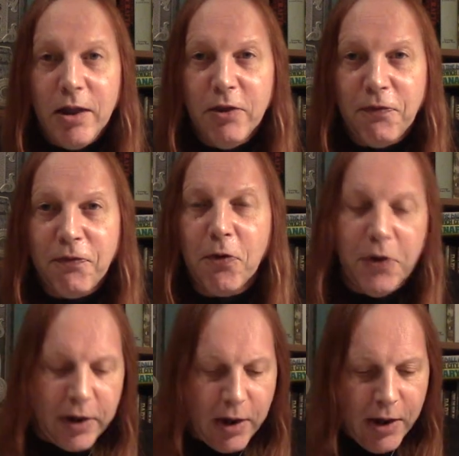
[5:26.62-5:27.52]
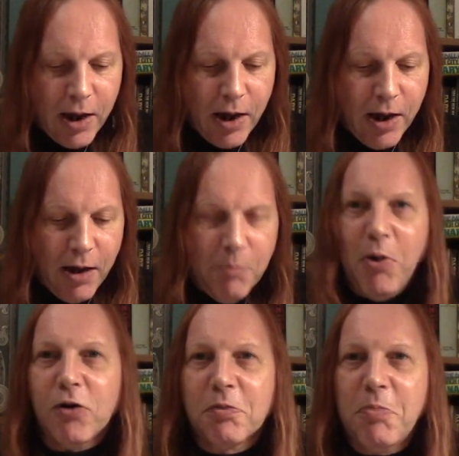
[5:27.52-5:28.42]
Laphroaig, uh,
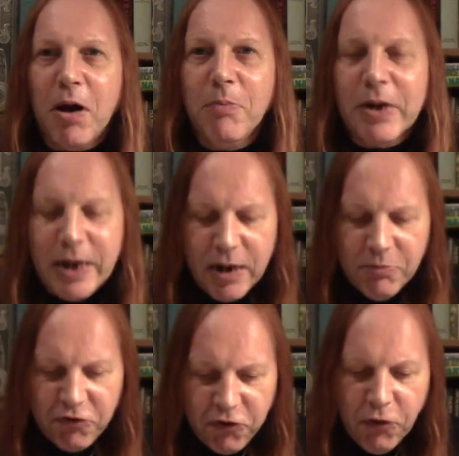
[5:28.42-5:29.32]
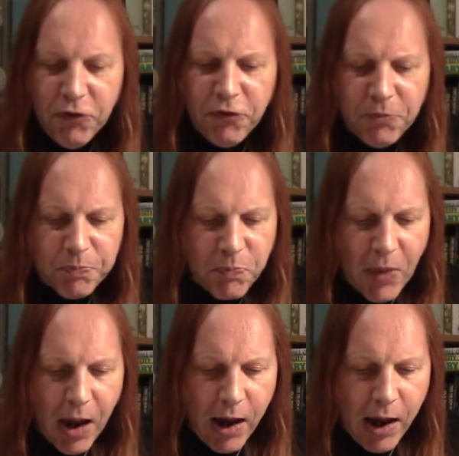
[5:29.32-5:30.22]
bottled by Mackillop's Choice,
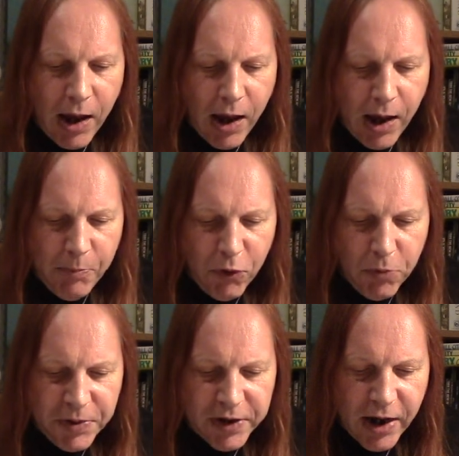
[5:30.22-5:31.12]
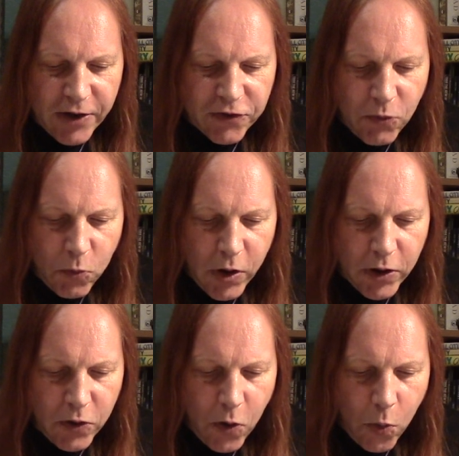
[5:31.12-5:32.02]
uh, bourbon cask
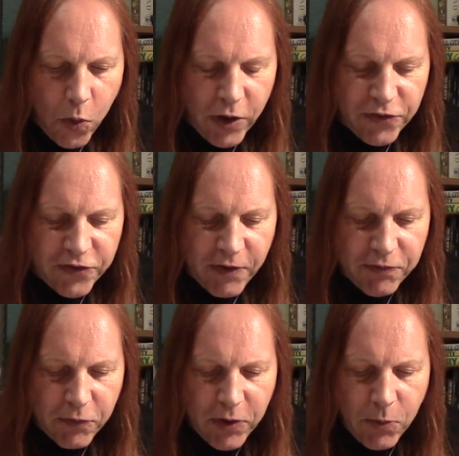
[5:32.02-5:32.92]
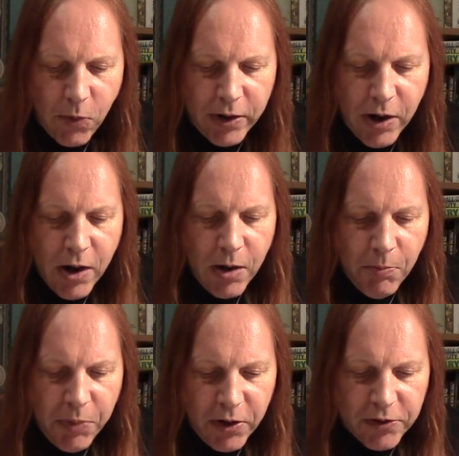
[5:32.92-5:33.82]
one one seven three one,
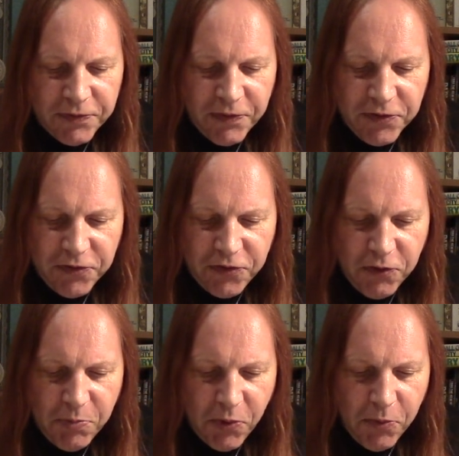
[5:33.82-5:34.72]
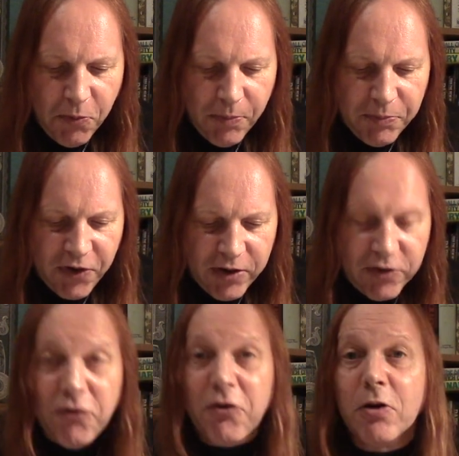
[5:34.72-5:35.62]
bottled at fifty-two point one percent,
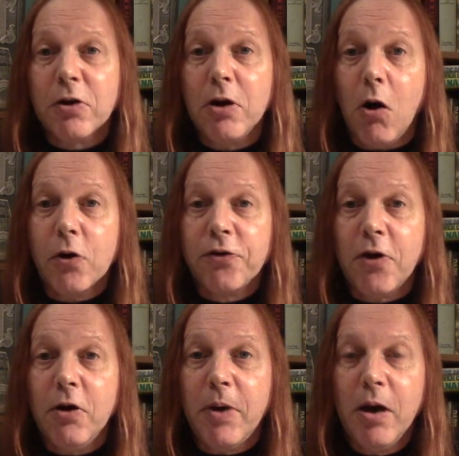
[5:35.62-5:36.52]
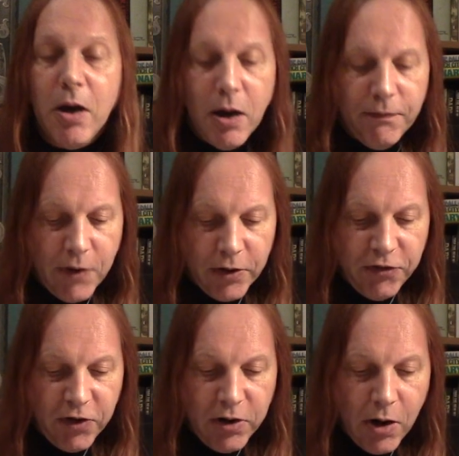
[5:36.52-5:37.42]
distilled in October of
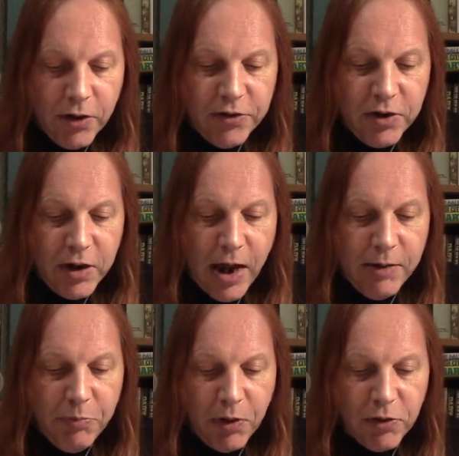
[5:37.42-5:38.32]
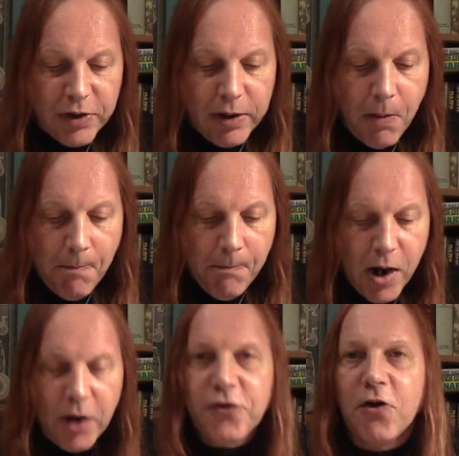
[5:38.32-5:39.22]
nineteen ninety and bottled in
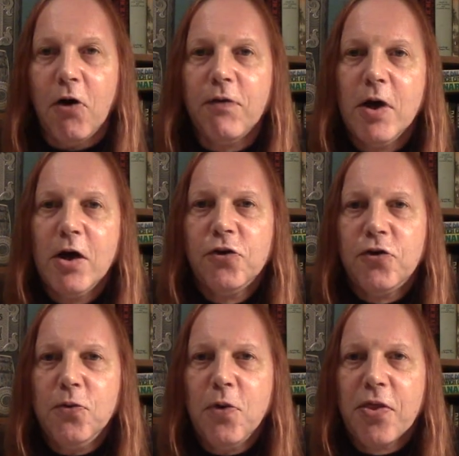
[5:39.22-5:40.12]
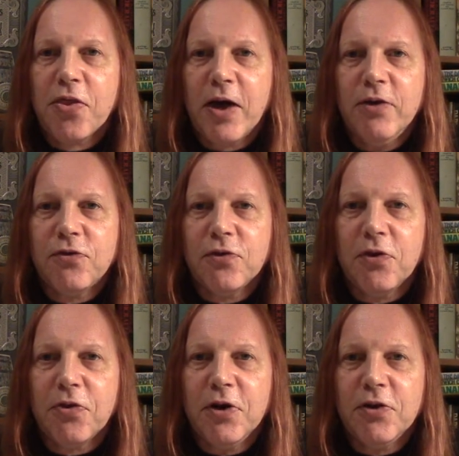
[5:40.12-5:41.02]
March of two
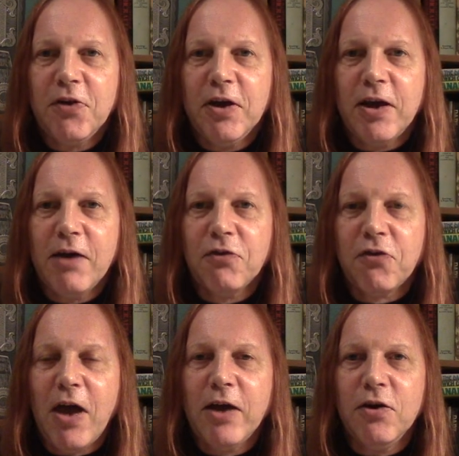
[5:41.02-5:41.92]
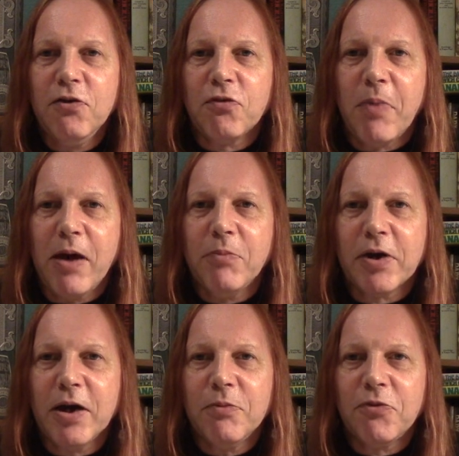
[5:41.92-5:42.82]
thousand thirteen. Now, the sad news about
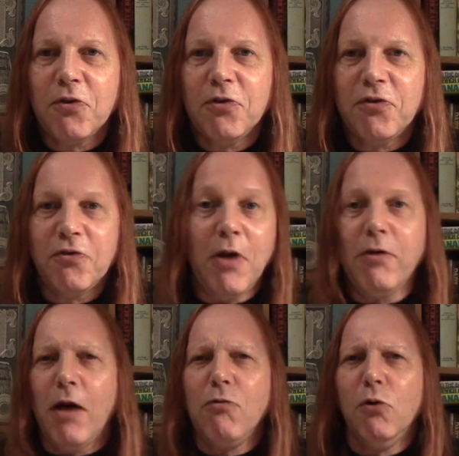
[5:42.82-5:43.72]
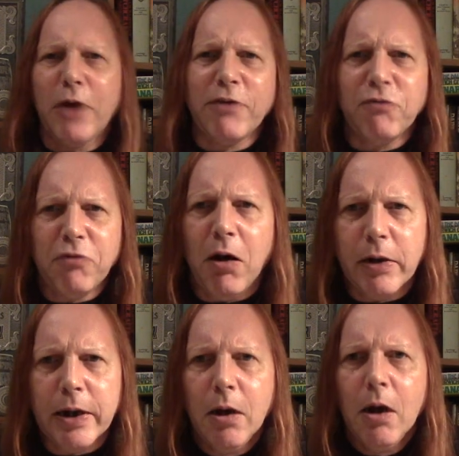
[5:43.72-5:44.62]
Mackillop's Choice is no, no, Lorne hasn't
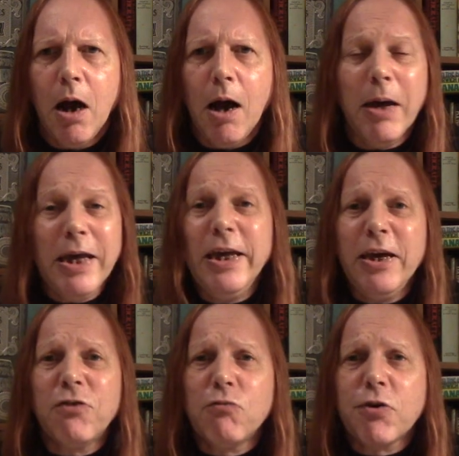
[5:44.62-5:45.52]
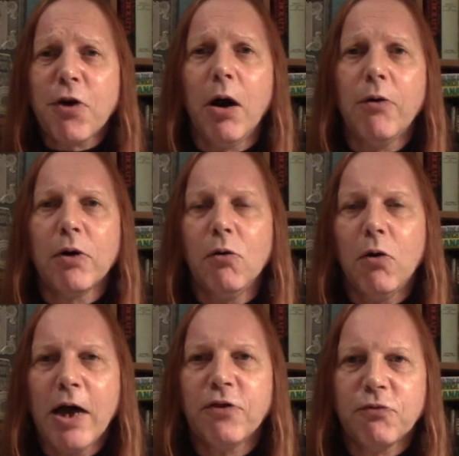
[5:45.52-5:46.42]
died. Uh, he is retiring, or
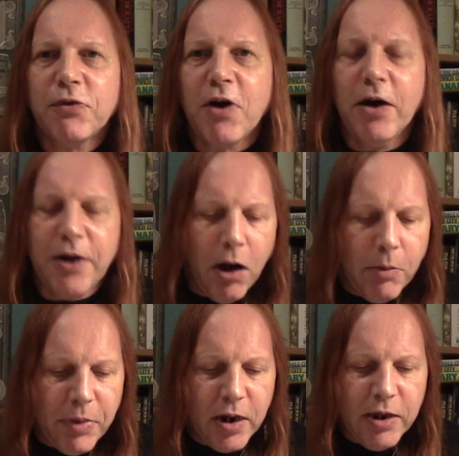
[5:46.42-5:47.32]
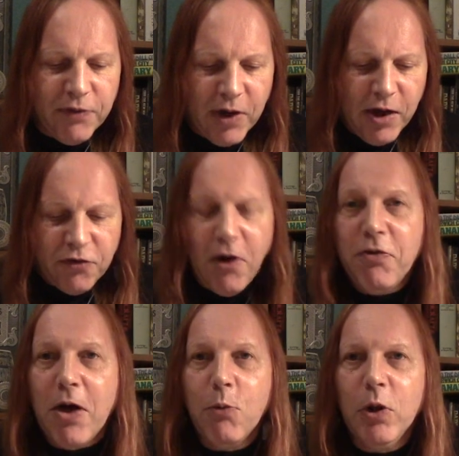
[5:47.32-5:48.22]
has retired, I believe, so
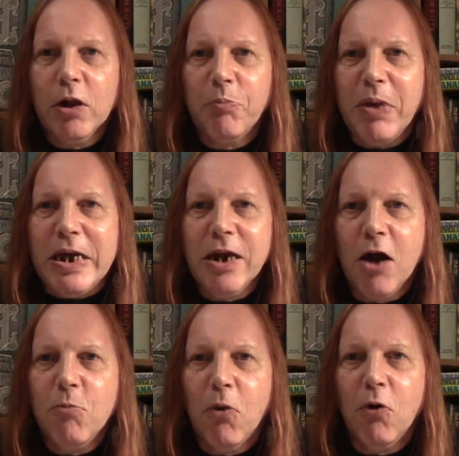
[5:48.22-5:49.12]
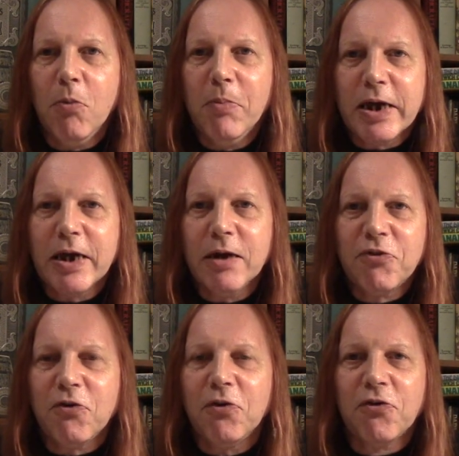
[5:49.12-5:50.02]
there will be no more
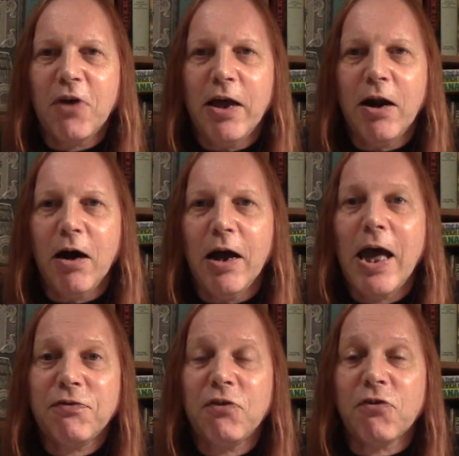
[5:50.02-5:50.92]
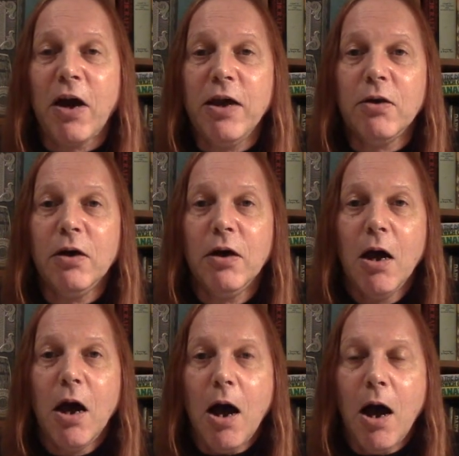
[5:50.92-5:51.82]
Mackillop's Choice. And I have to say that
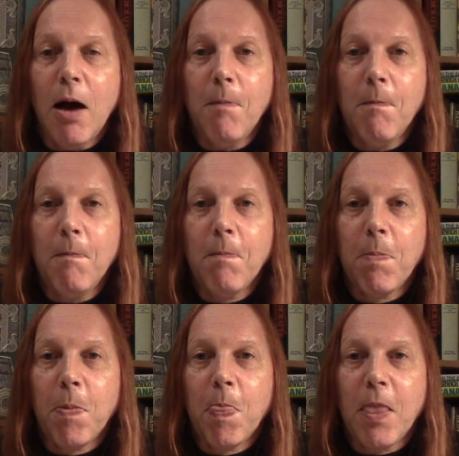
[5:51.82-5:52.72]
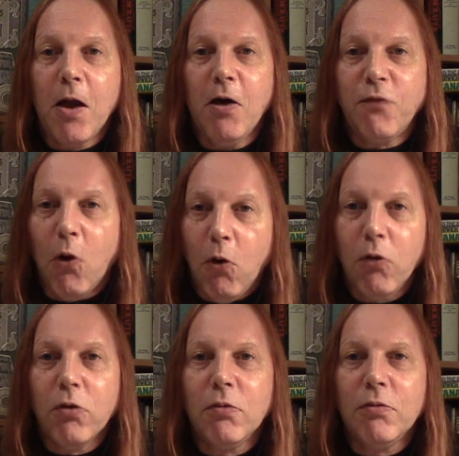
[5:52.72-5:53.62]
um, of all